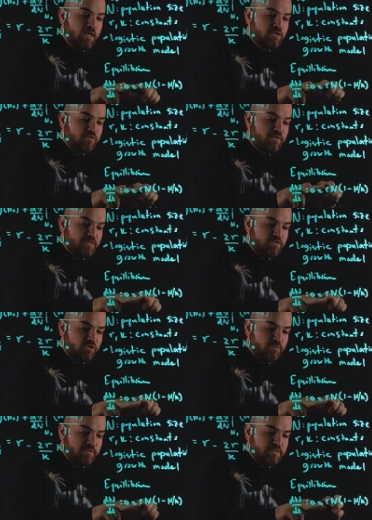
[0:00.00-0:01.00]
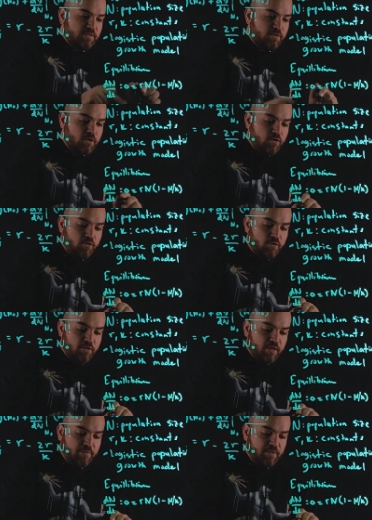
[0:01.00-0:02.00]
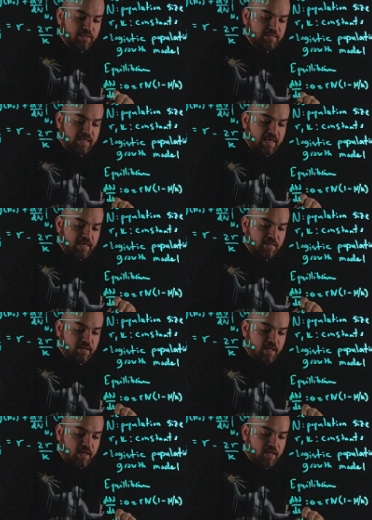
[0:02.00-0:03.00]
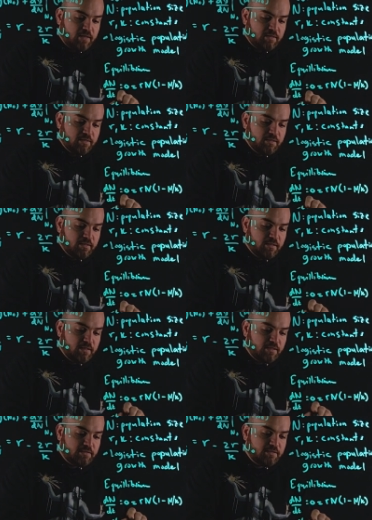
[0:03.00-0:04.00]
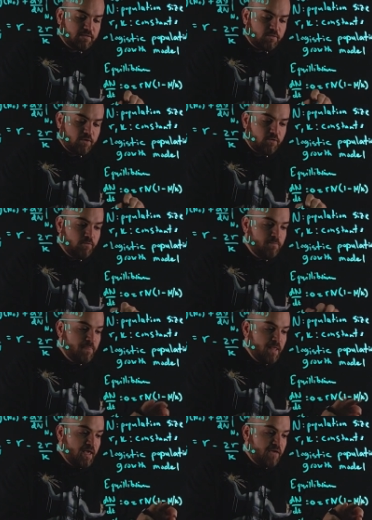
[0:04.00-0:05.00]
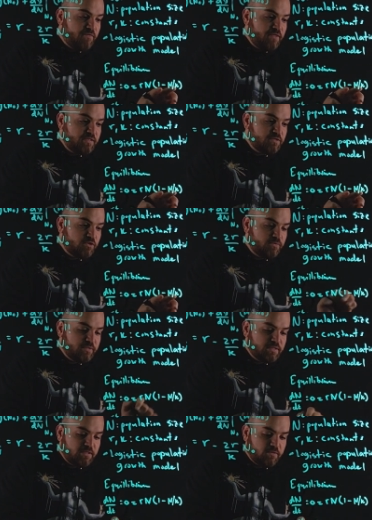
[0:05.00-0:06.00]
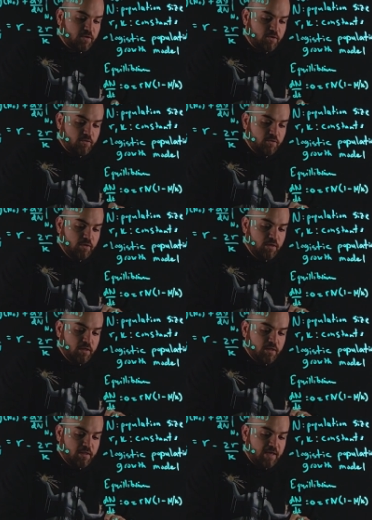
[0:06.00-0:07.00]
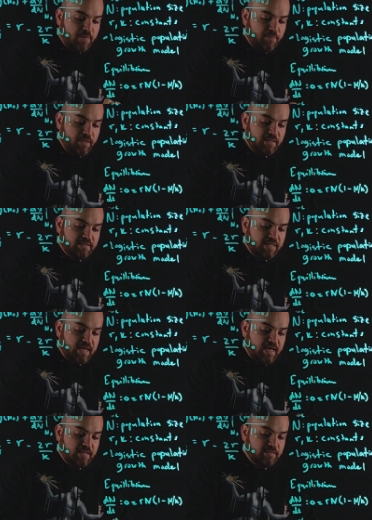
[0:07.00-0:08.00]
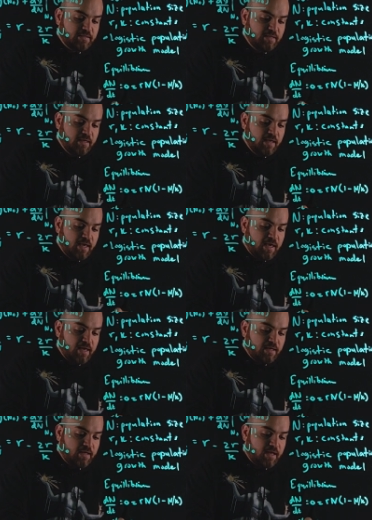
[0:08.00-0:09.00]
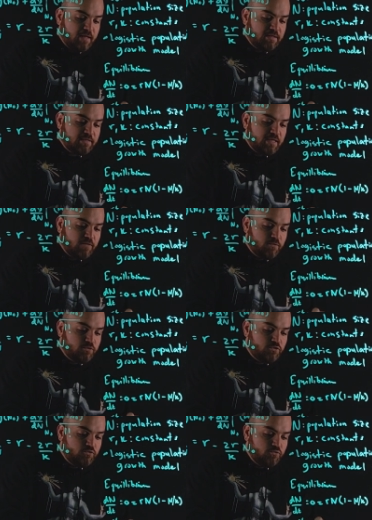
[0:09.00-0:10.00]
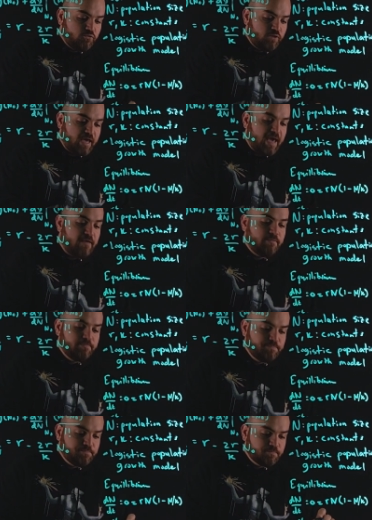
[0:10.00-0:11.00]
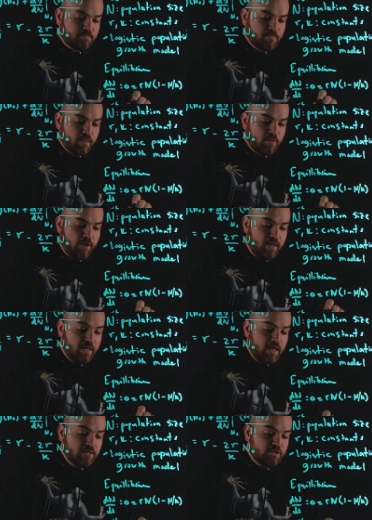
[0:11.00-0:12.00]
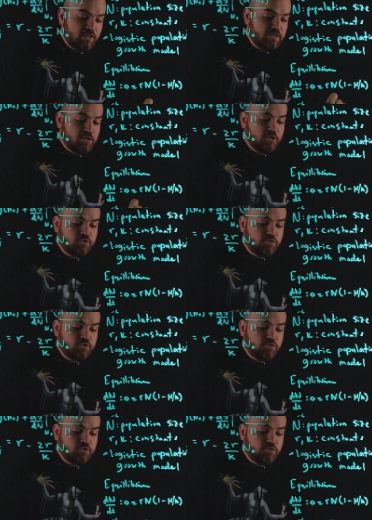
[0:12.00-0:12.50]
So if this term is 0, that means n naught is 0. If this term is 0, that means that n naught is equal to k, right? So these are the